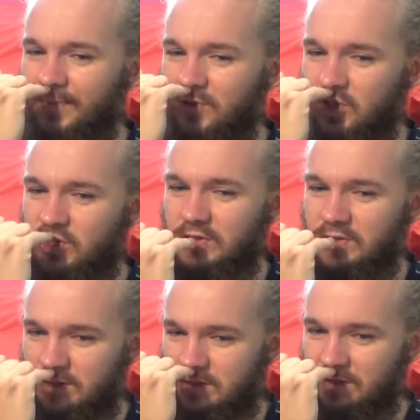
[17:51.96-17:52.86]
just
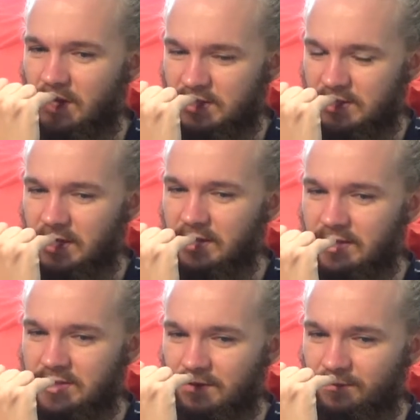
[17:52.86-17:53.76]
slightly
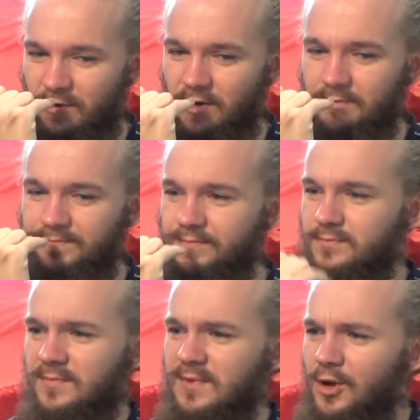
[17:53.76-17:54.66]
to the front
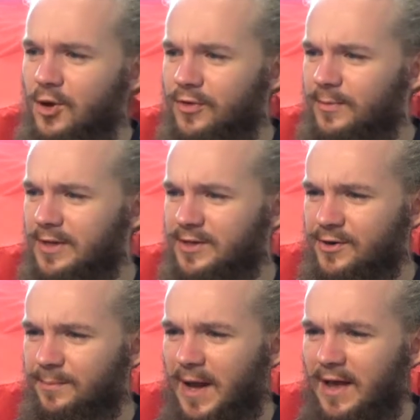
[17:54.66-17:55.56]
of the middle of
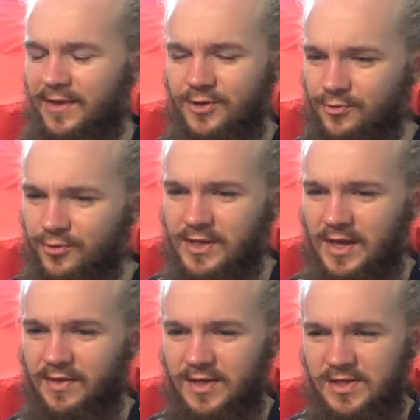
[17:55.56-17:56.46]
your palate. You really
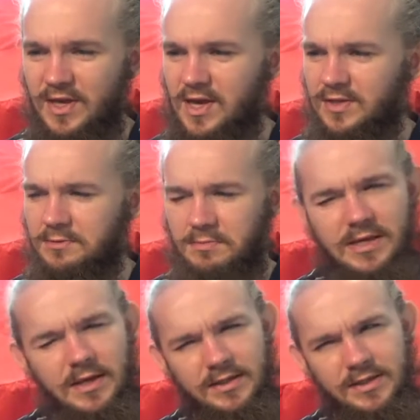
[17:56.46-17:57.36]
get this, to
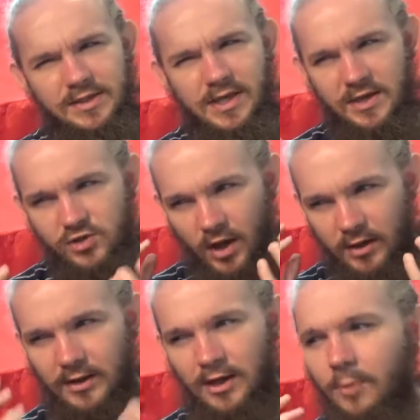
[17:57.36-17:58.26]
me, as I say, it's got a
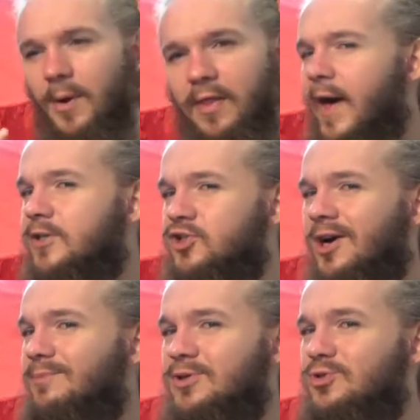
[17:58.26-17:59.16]
little bit of that
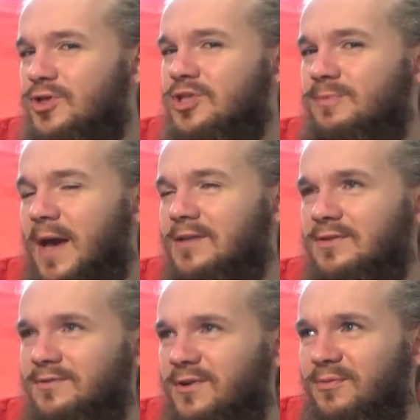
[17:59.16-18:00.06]
sharpness you'd expect
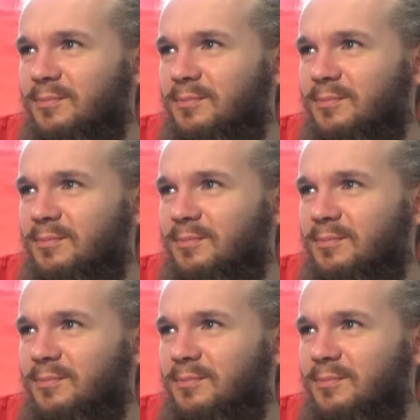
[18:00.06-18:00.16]
of